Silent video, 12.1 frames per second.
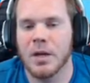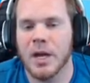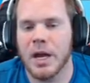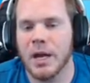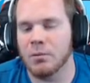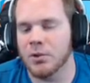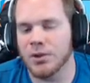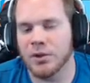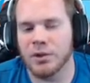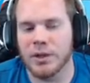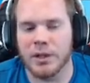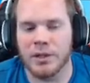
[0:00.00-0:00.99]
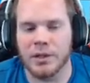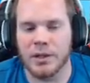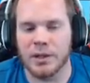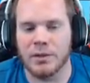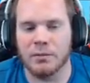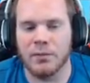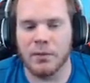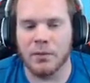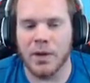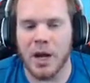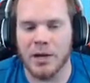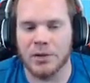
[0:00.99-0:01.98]
And we're still needing to get
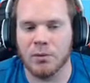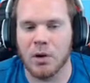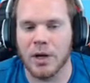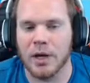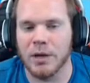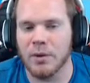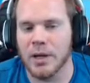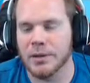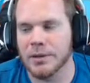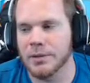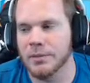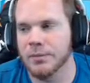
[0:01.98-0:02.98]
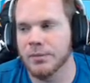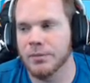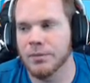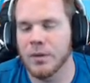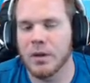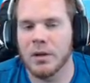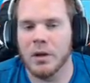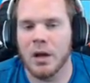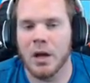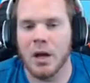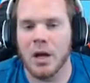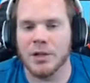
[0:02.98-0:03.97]
the ice rod anyways.
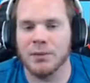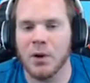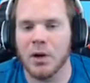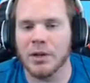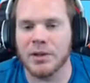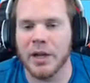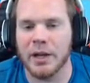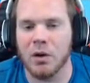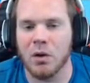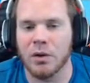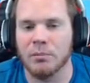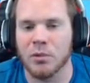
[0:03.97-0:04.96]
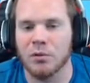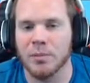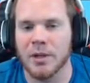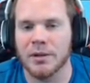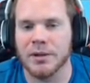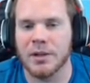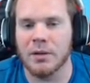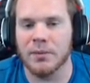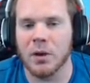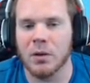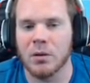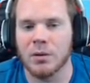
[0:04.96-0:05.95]
As far as like all the movement and stuff
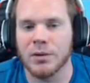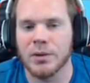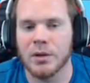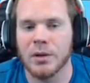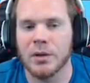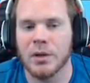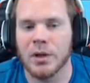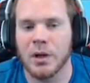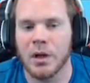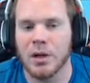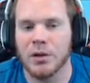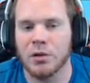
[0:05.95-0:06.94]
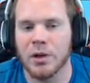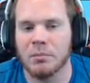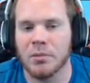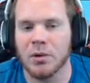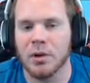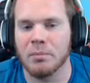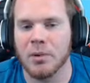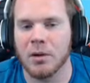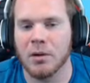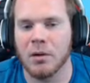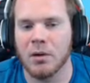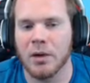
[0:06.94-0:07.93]
goes, you'll get better
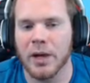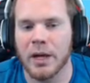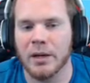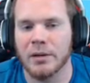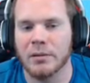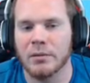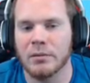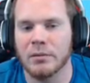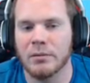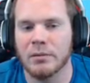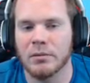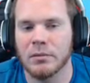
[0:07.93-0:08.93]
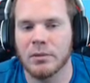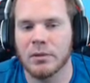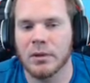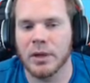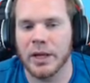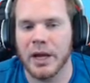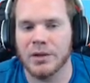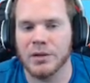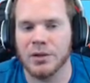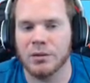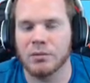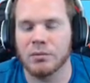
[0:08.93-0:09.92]
at all that. Like as
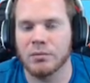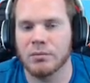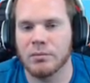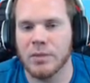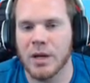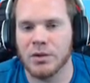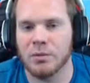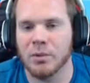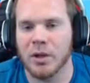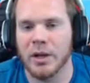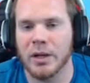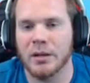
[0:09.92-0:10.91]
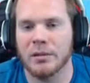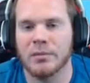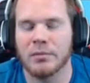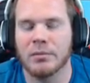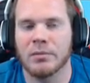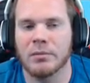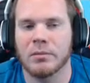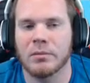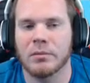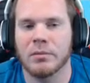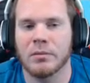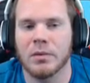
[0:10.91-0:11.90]
you play
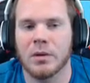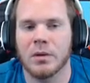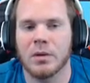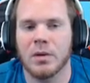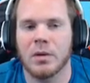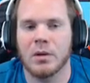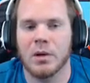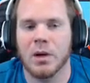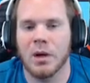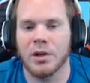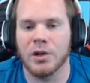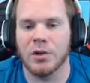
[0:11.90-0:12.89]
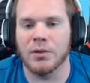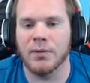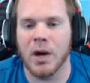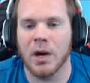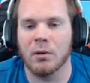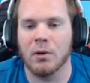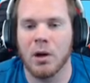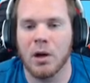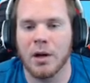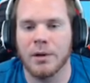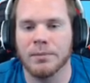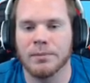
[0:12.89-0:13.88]
it. You can use Fire Rod.